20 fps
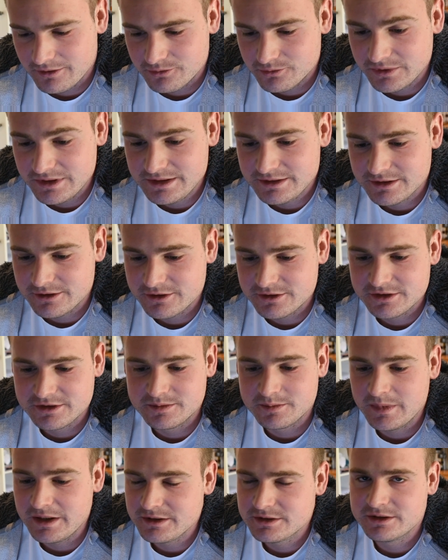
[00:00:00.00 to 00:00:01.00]

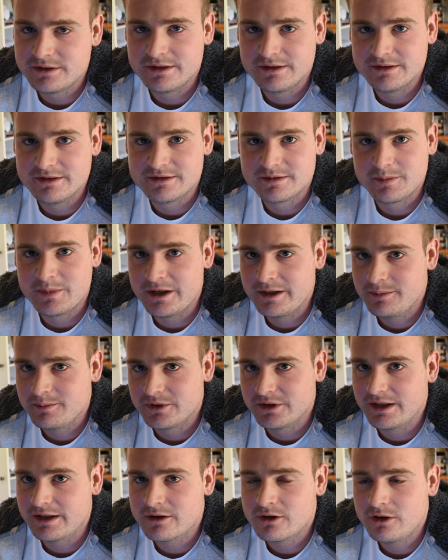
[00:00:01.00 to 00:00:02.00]
researchers mentioned in this
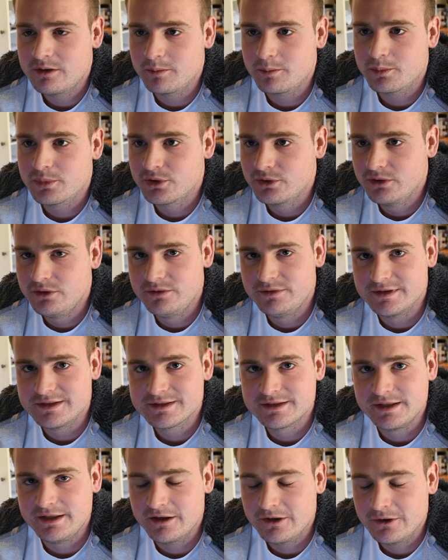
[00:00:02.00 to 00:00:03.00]
paper, they can't prove
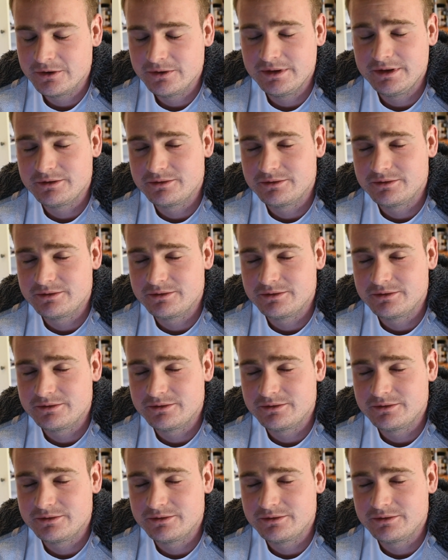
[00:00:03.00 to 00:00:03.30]
it's the only